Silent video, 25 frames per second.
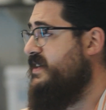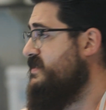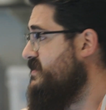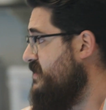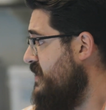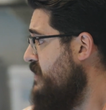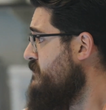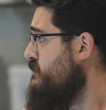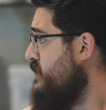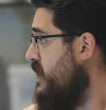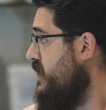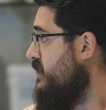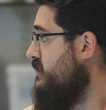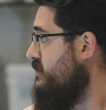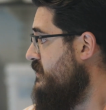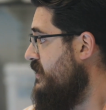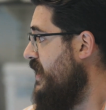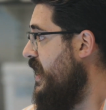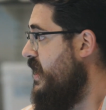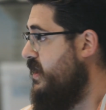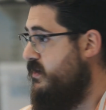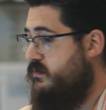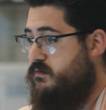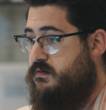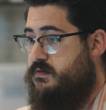a seabird,
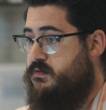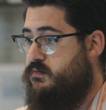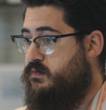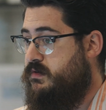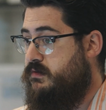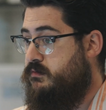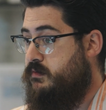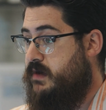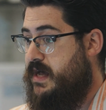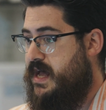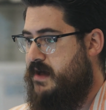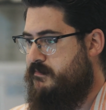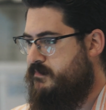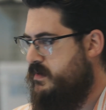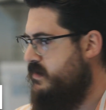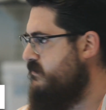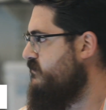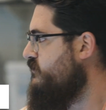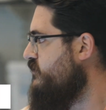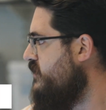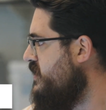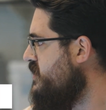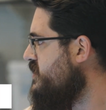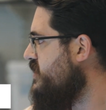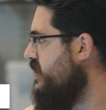like we would have been
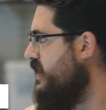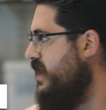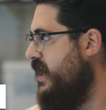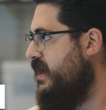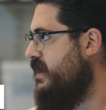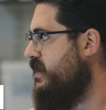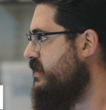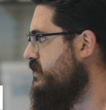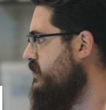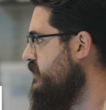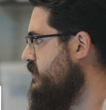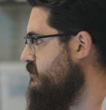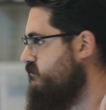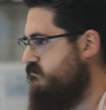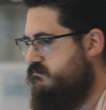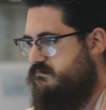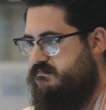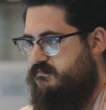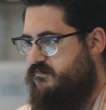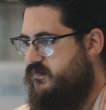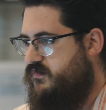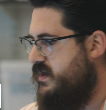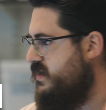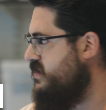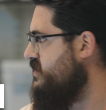fishing and eating
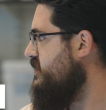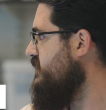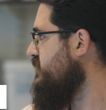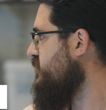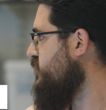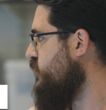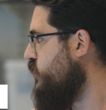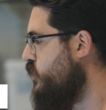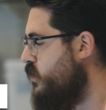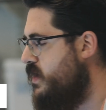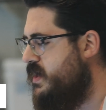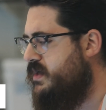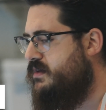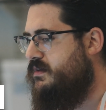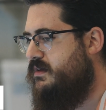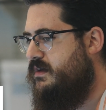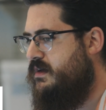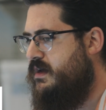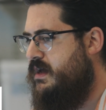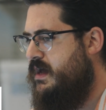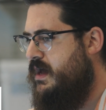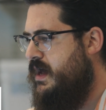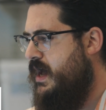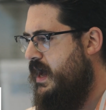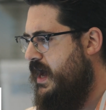fish and squid.
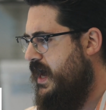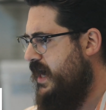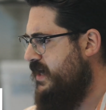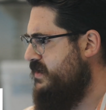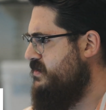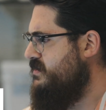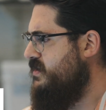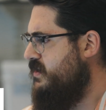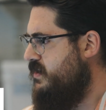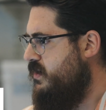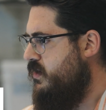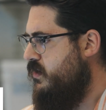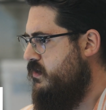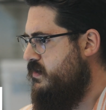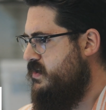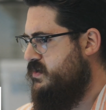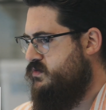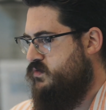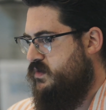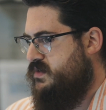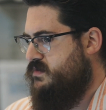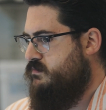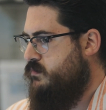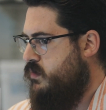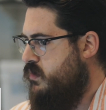Asteriornis
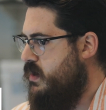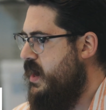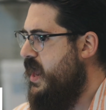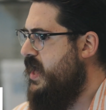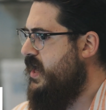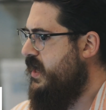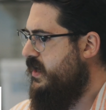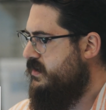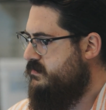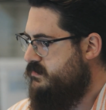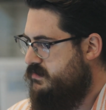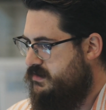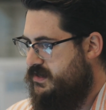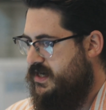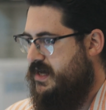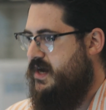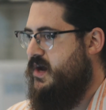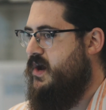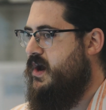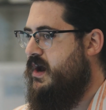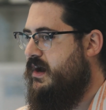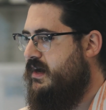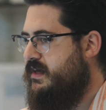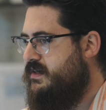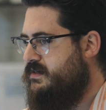was more like a
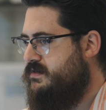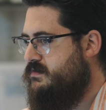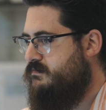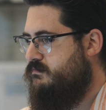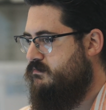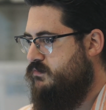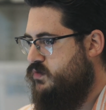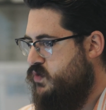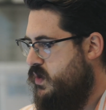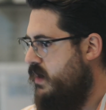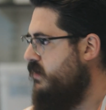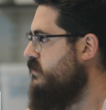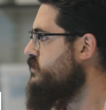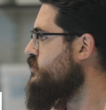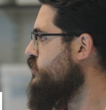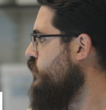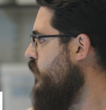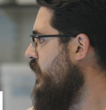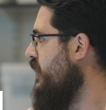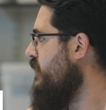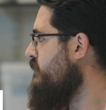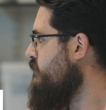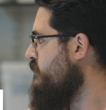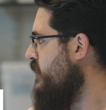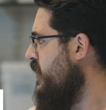generalist
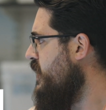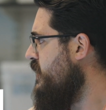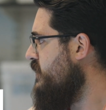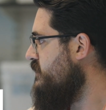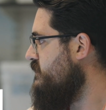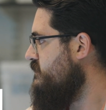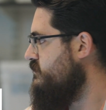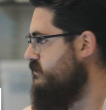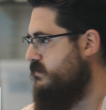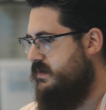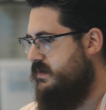ground-dwelling bird,